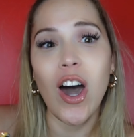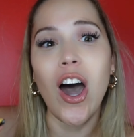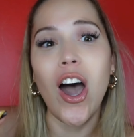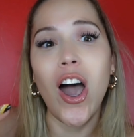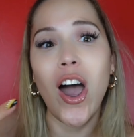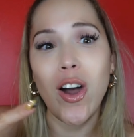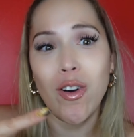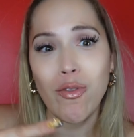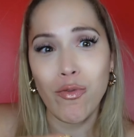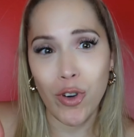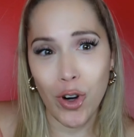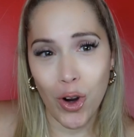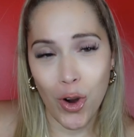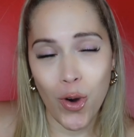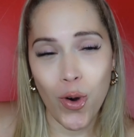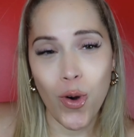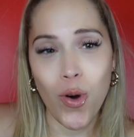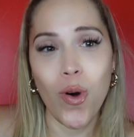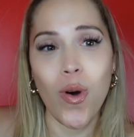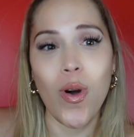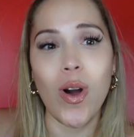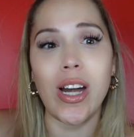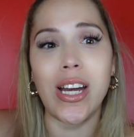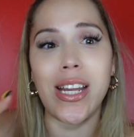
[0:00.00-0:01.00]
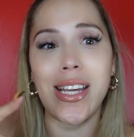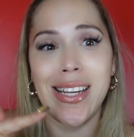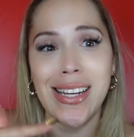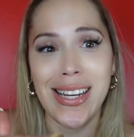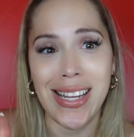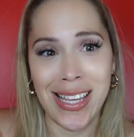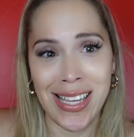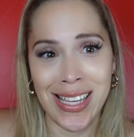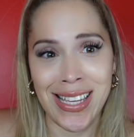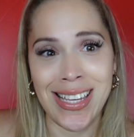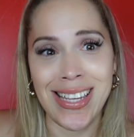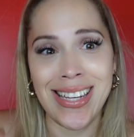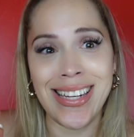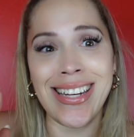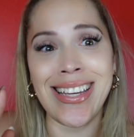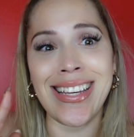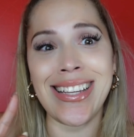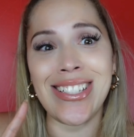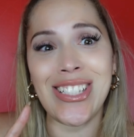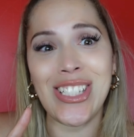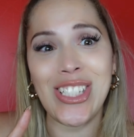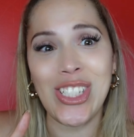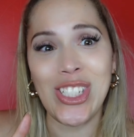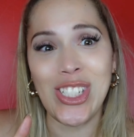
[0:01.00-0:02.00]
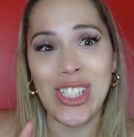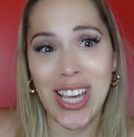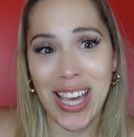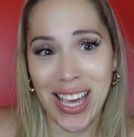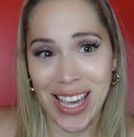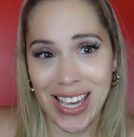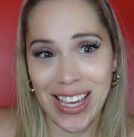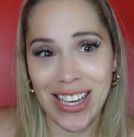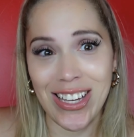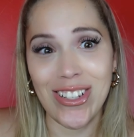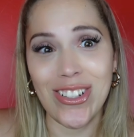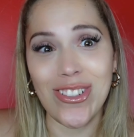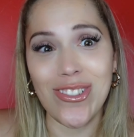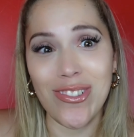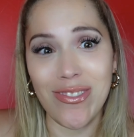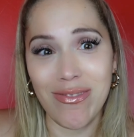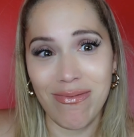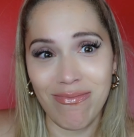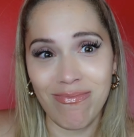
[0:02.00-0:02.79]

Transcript: are recorded in jail.